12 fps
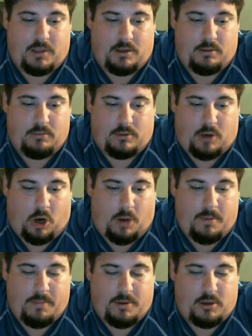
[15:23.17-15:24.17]
carbon
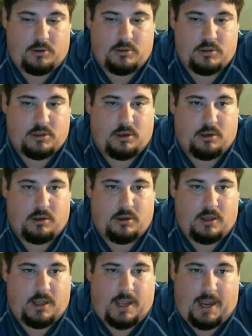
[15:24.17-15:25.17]
producer
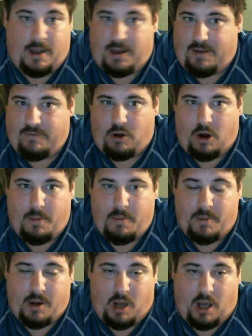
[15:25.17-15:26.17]
and even carbon
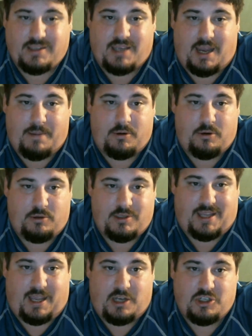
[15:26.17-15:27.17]
monoxide producing
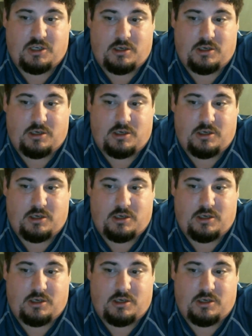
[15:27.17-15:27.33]
engine